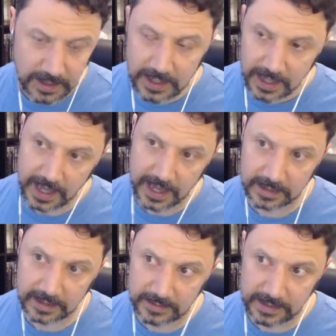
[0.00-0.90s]

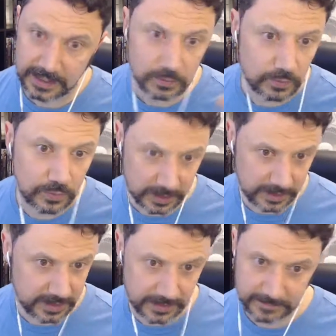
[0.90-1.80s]
And it
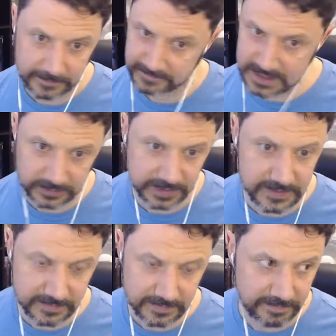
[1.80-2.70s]
really facilitates
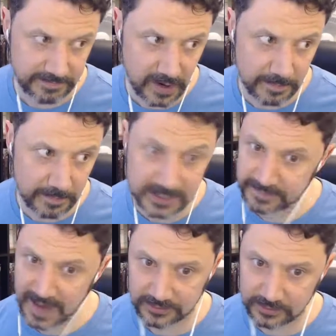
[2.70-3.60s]
very much
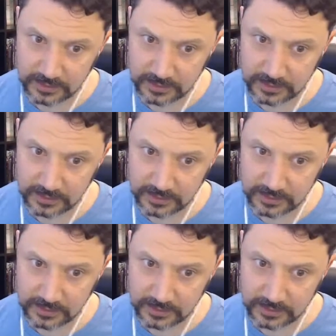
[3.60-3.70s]
faster